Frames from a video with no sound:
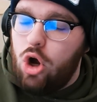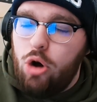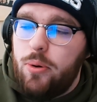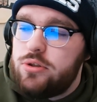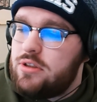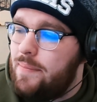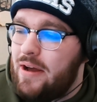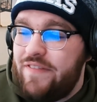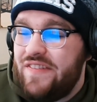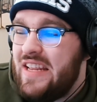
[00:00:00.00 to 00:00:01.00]
almost
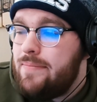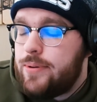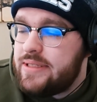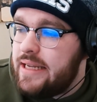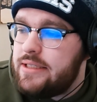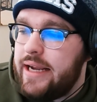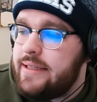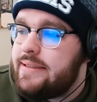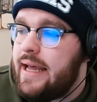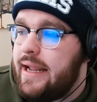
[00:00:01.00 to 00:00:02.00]
about 15%
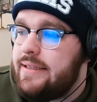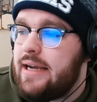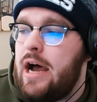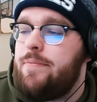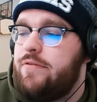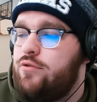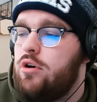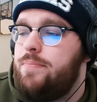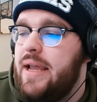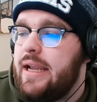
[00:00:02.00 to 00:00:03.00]
chance at a top
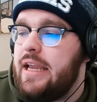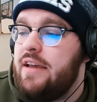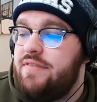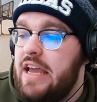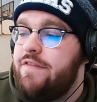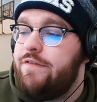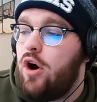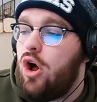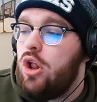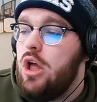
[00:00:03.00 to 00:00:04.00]
4 pick. If they
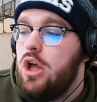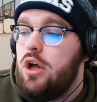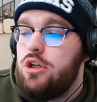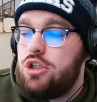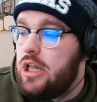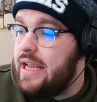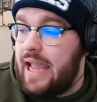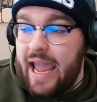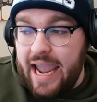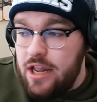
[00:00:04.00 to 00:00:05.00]
fall to
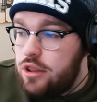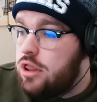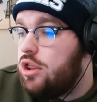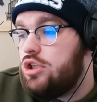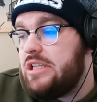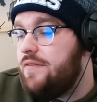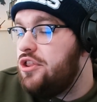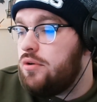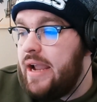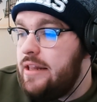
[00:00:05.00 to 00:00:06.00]
like 8th,
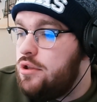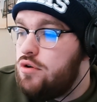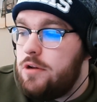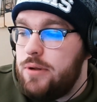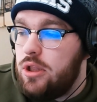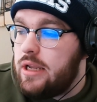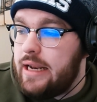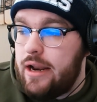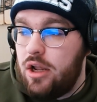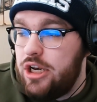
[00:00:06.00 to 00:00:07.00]
7th, or 8th, you could be
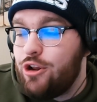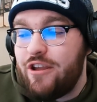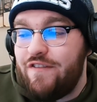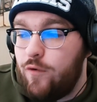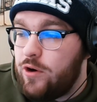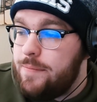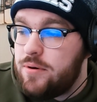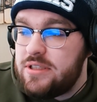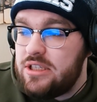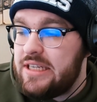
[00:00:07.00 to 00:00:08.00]
looking at a nearly
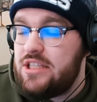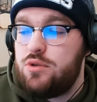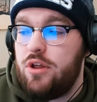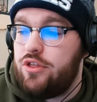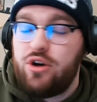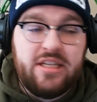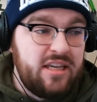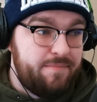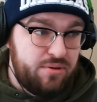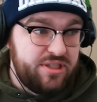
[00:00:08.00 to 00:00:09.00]
40% chance to a
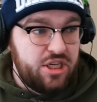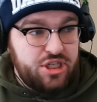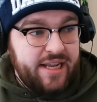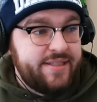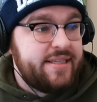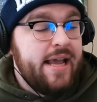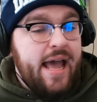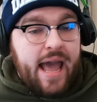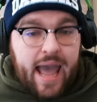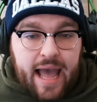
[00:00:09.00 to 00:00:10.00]
30-something% chance
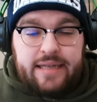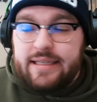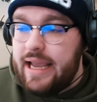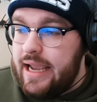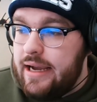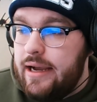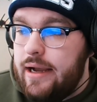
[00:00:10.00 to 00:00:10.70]
at a